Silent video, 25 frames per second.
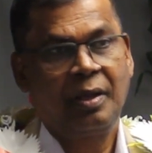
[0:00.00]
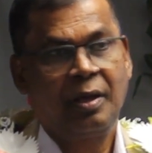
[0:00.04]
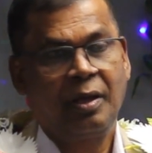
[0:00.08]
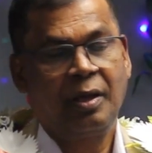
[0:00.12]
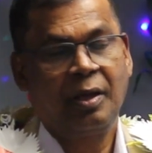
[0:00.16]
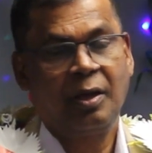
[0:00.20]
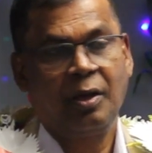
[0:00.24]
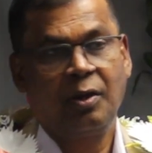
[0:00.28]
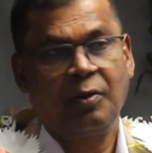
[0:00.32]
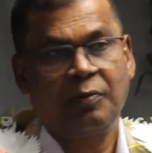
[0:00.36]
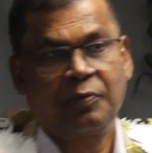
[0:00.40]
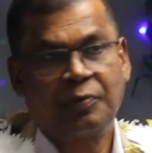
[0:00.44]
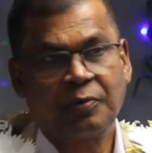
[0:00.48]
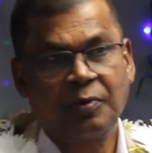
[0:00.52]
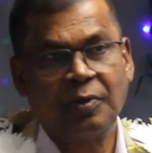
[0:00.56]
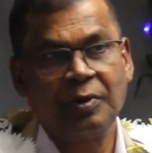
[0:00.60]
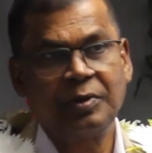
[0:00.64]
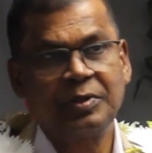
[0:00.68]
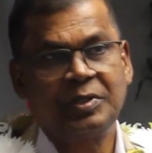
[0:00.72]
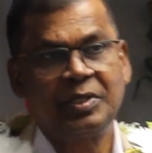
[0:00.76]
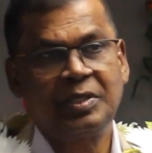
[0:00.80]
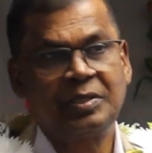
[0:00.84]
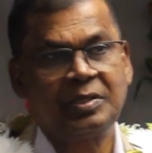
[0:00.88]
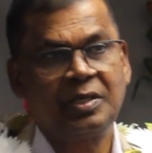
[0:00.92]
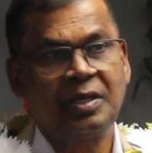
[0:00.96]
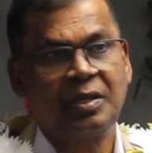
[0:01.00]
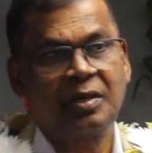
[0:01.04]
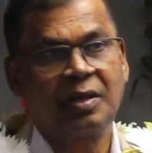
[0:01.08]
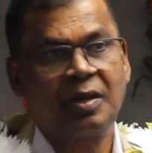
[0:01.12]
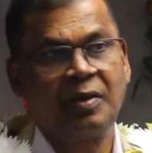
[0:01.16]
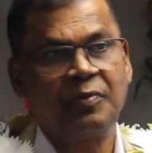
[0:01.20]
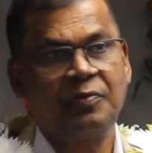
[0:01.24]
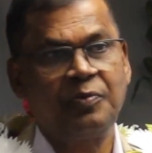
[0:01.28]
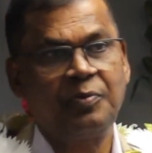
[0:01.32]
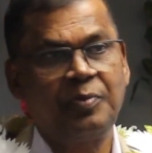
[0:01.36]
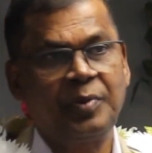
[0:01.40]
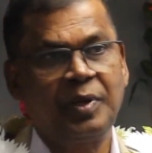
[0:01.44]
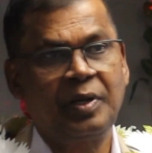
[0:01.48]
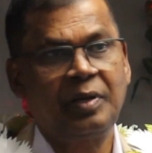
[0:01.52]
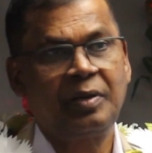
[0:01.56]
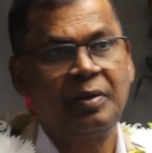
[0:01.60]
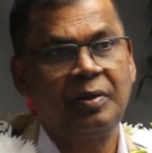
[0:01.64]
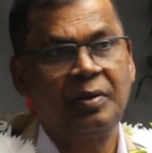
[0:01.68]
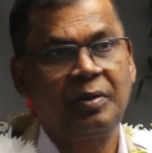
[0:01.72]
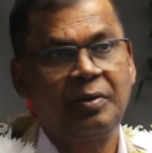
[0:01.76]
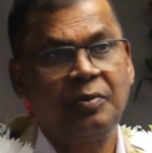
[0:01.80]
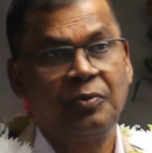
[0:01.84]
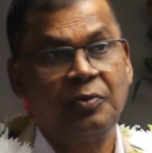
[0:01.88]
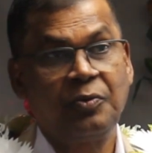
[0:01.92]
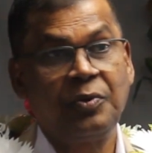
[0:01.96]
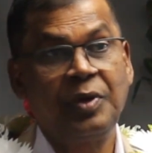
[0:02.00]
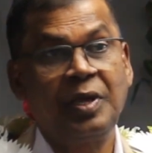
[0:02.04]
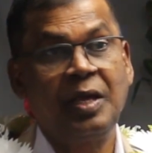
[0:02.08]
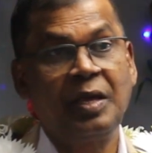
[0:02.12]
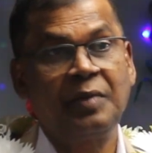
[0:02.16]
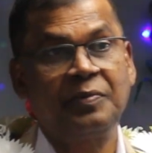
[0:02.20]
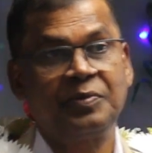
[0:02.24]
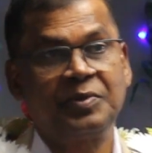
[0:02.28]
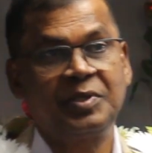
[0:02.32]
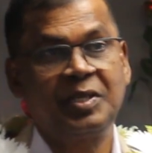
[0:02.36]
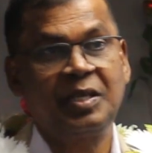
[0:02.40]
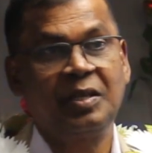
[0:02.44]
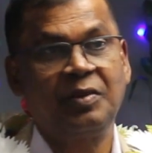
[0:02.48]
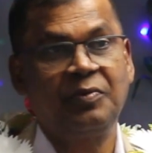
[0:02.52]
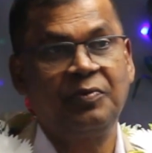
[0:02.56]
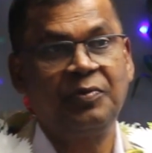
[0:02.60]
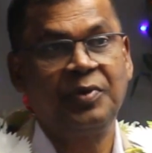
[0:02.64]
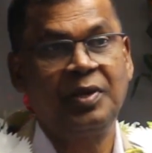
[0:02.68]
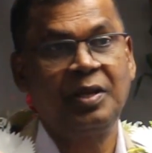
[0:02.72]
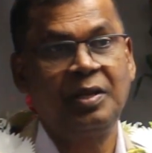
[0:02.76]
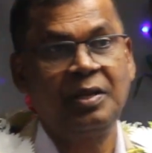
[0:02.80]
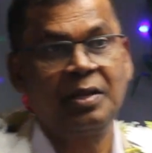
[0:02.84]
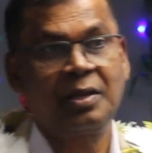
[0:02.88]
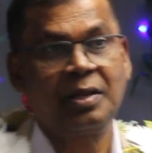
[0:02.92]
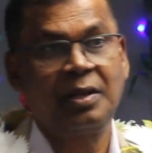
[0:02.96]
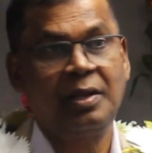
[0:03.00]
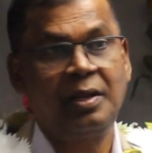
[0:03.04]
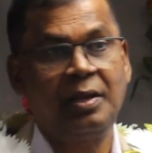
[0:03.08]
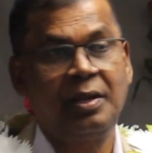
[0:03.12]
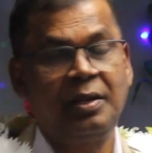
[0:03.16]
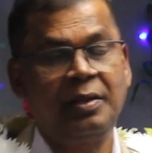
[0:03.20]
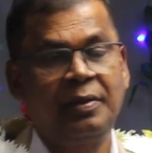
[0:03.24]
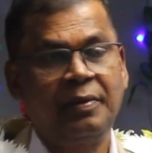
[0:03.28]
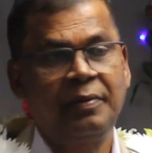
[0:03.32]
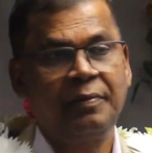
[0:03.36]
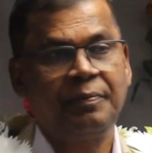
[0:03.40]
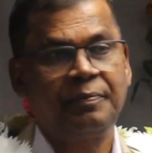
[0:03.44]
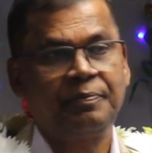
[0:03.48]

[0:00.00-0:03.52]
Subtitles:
Of course, as a government, we have said very clearly